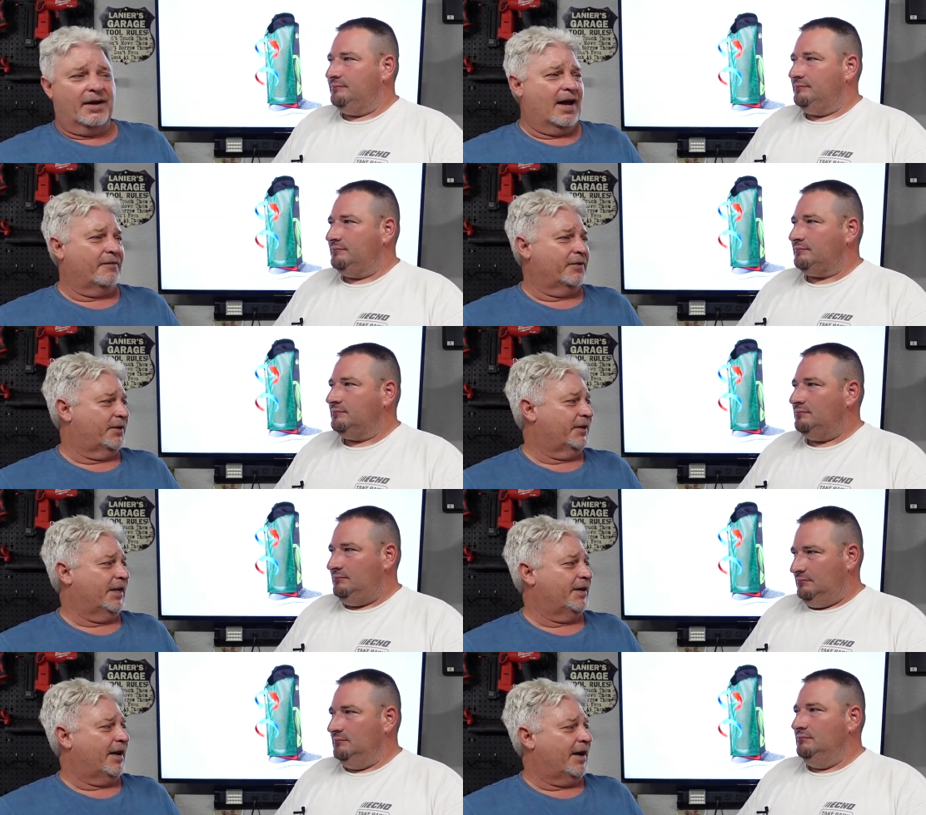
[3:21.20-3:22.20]
Speaker 1: having to
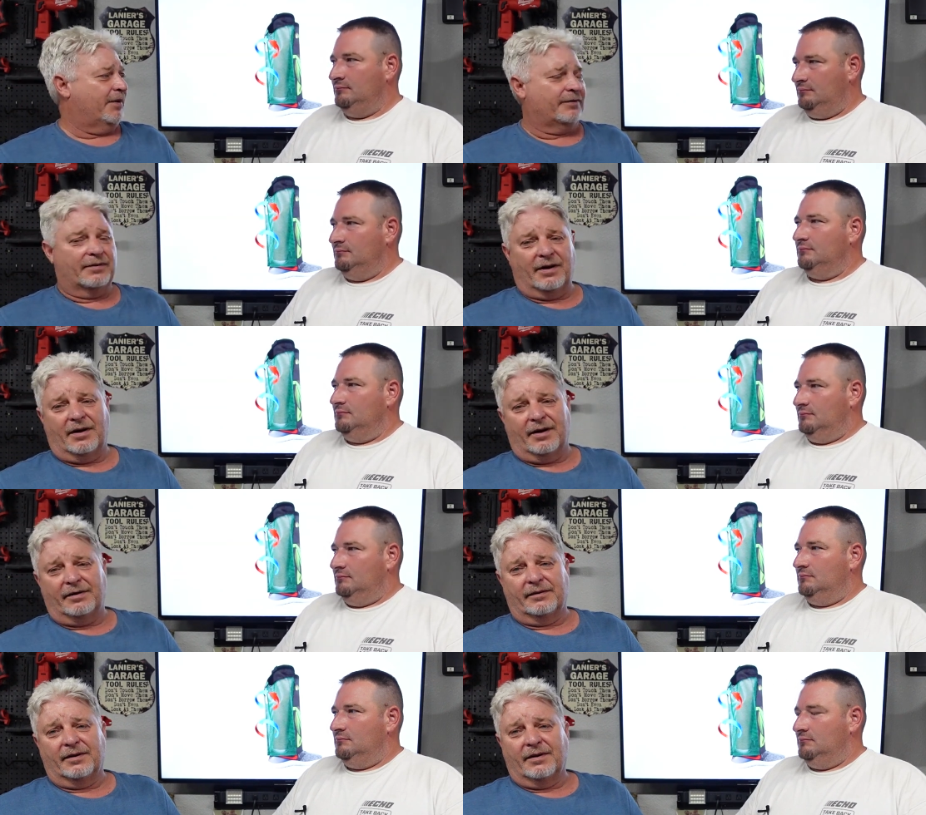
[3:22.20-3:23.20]
get now,
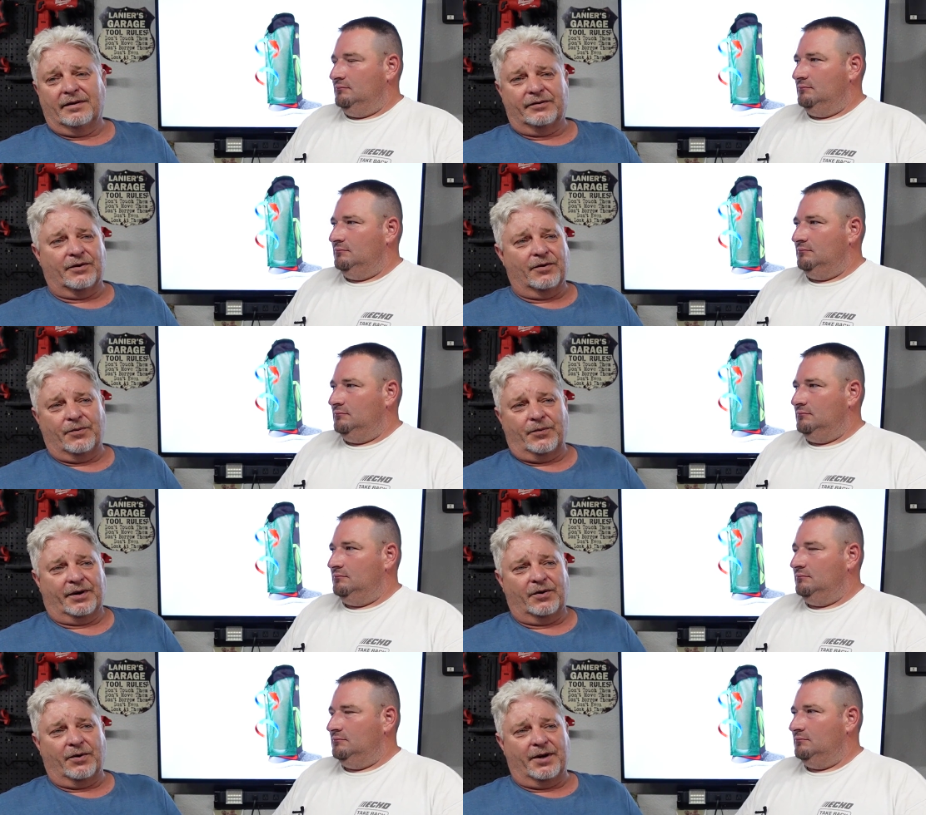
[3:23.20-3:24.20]
so
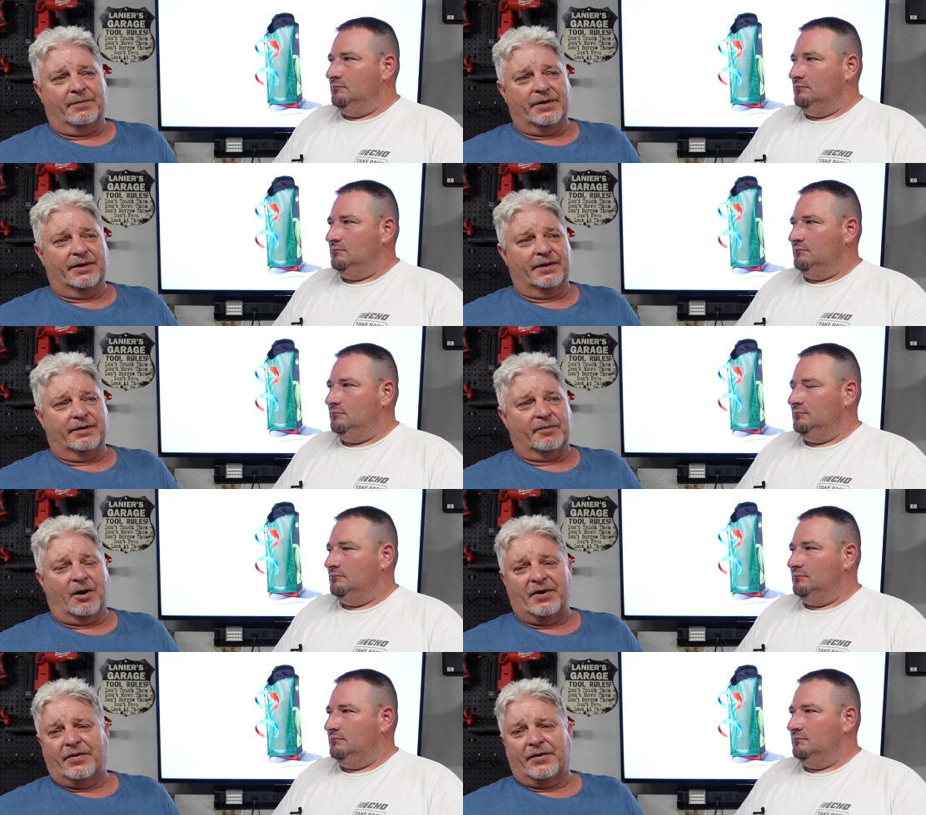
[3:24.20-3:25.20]
we're going up to
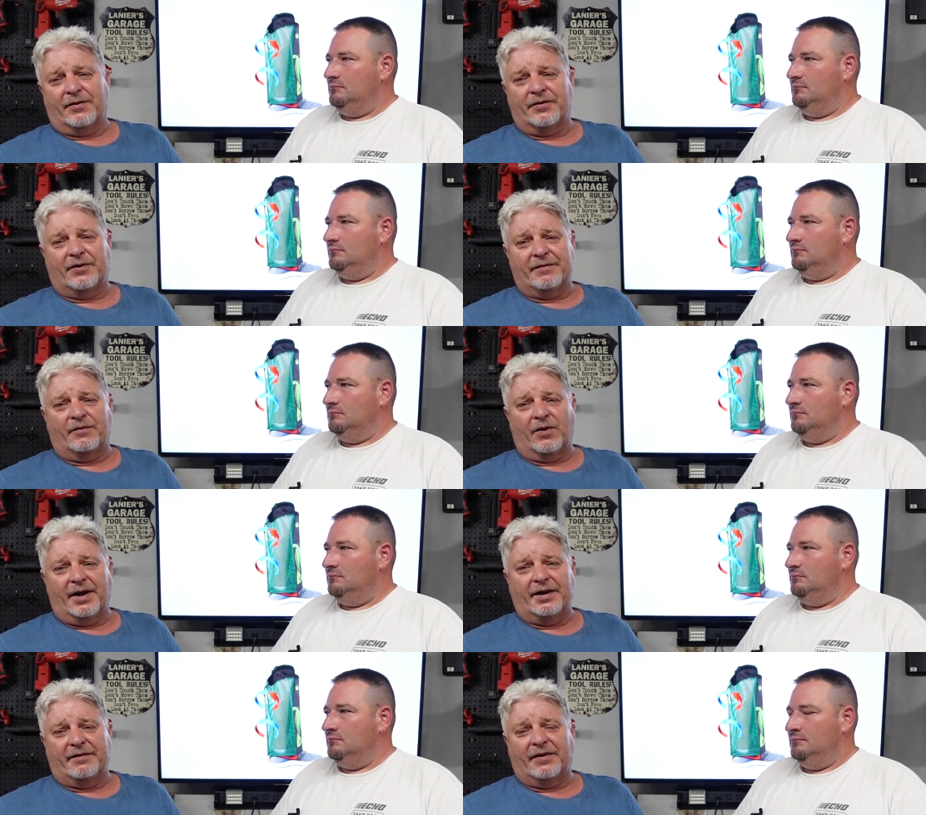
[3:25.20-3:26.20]
probably
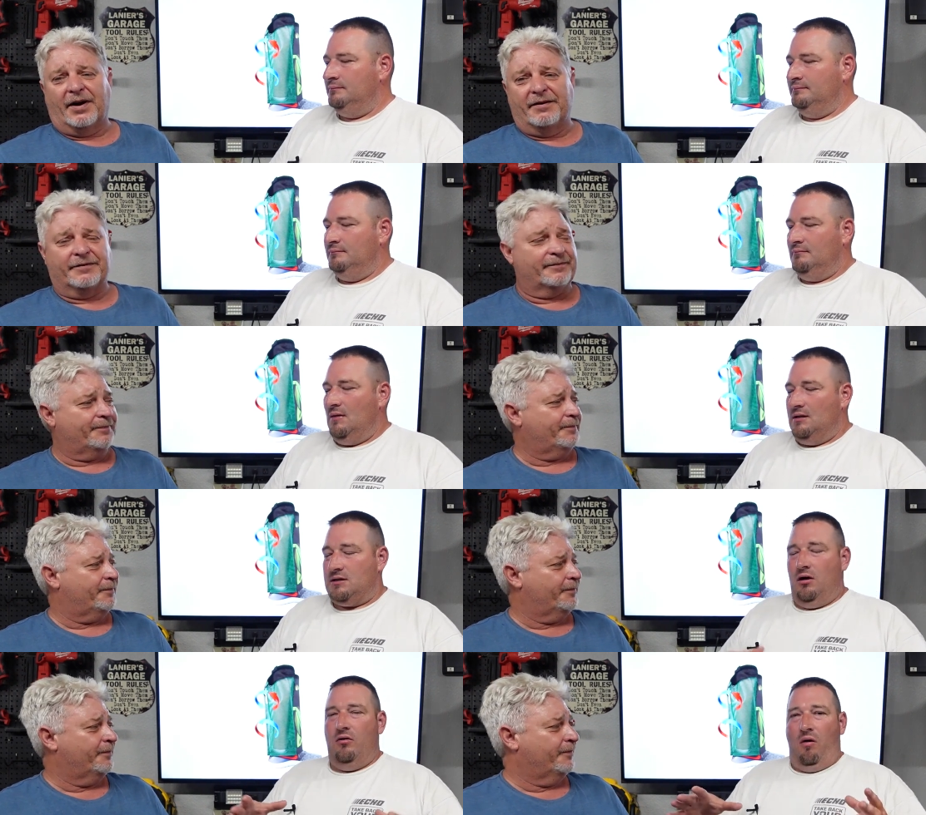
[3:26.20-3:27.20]
$34.95.
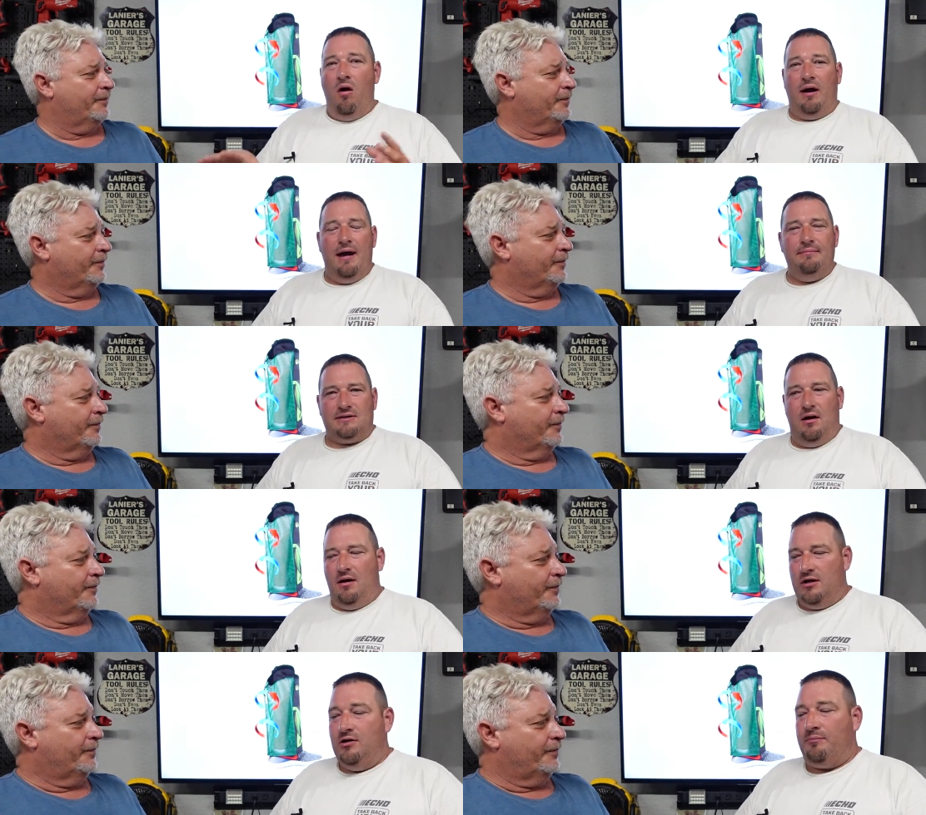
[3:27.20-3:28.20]
Speaker 2: So on
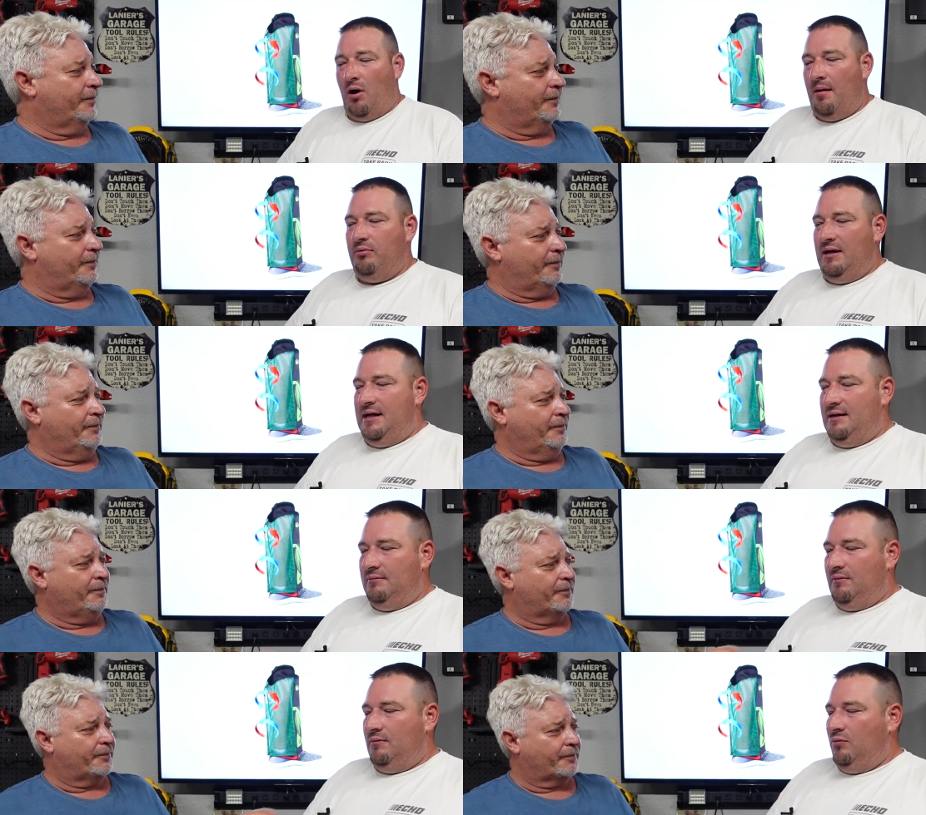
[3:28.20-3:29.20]
Amazon, you probably,
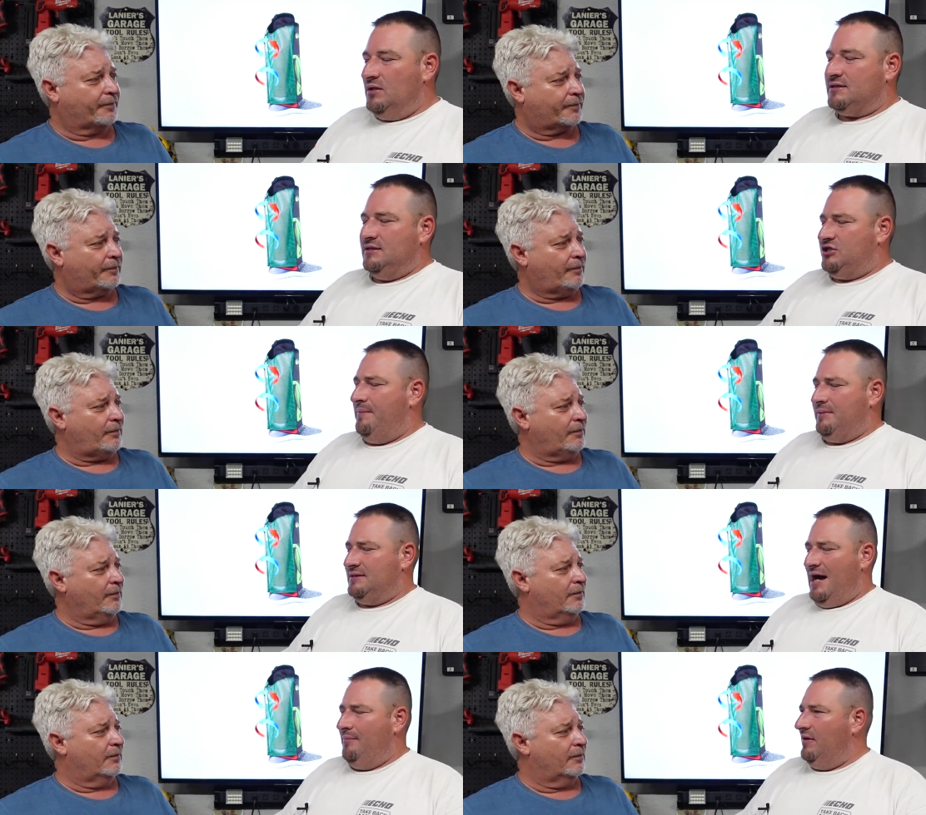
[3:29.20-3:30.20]
what's the shipping
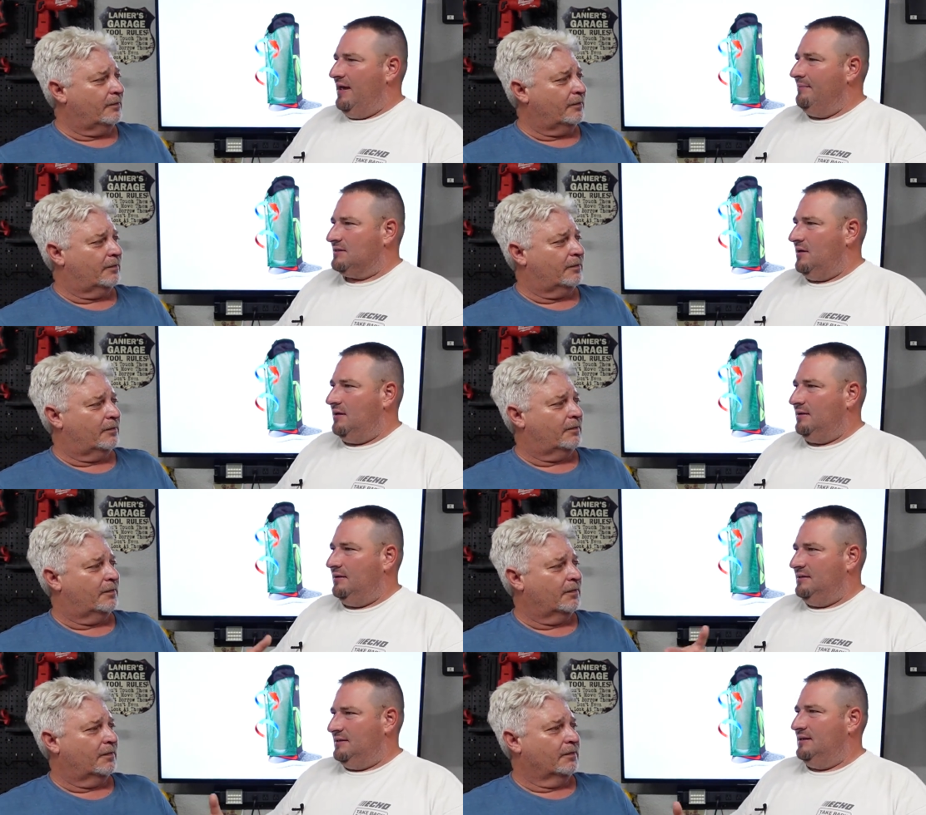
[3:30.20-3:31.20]
time with Amazon?
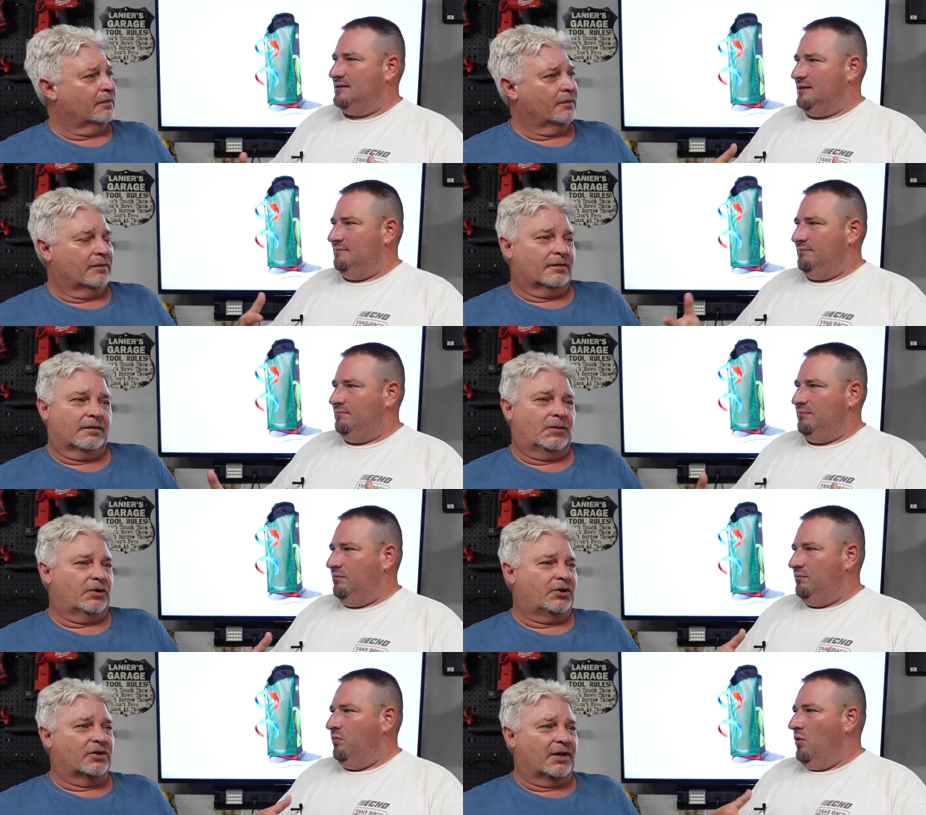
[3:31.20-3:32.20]
Is it
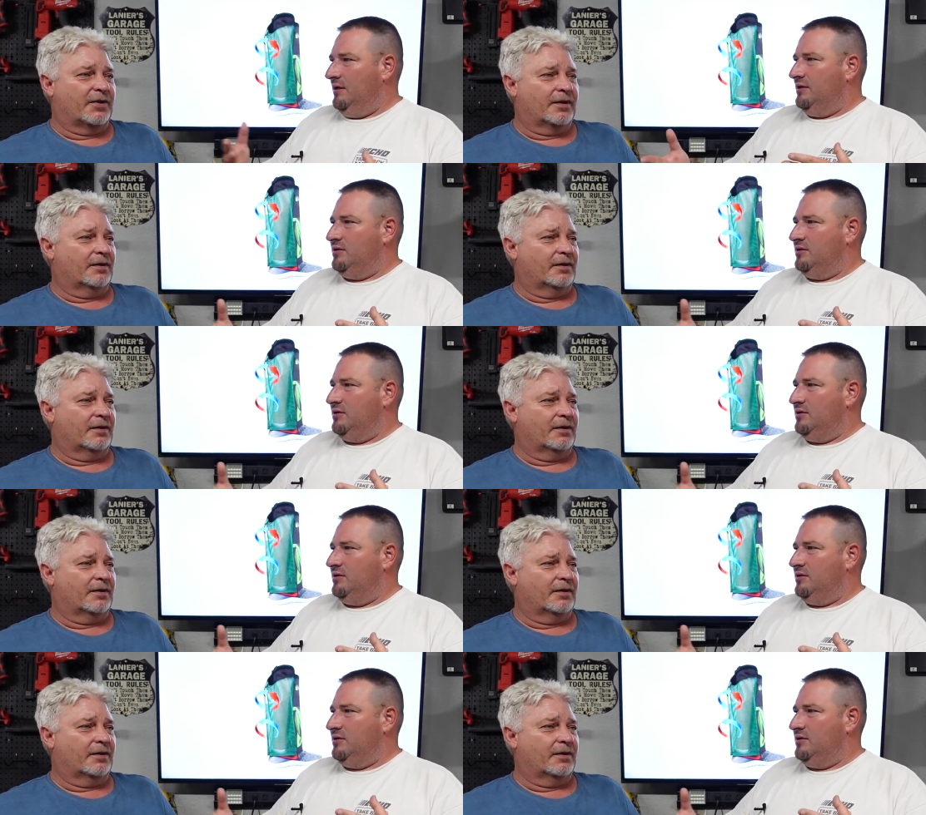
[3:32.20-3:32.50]
Speaker 1: just 1 to